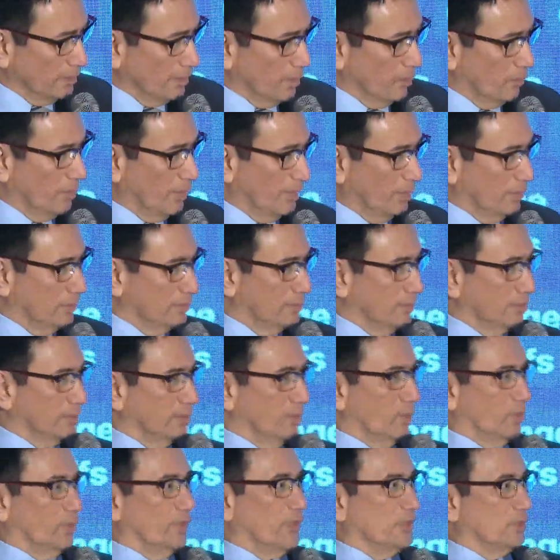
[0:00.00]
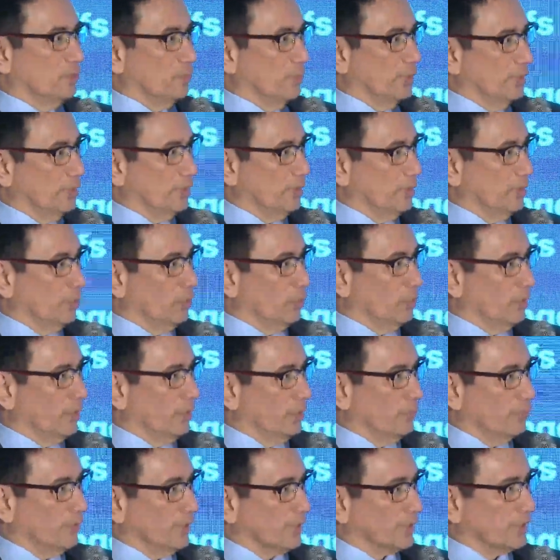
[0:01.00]
When the
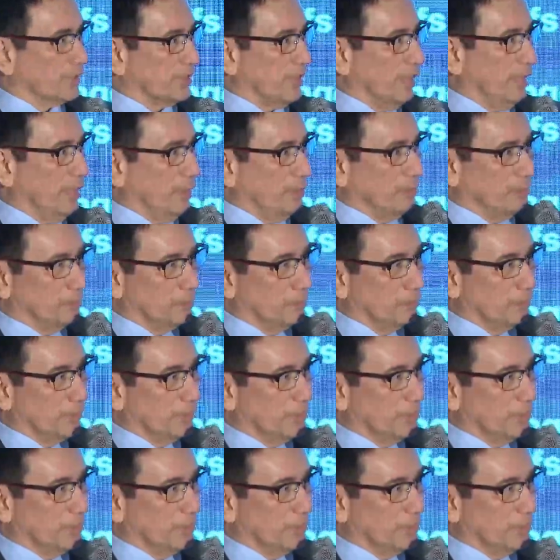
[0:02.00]
word first came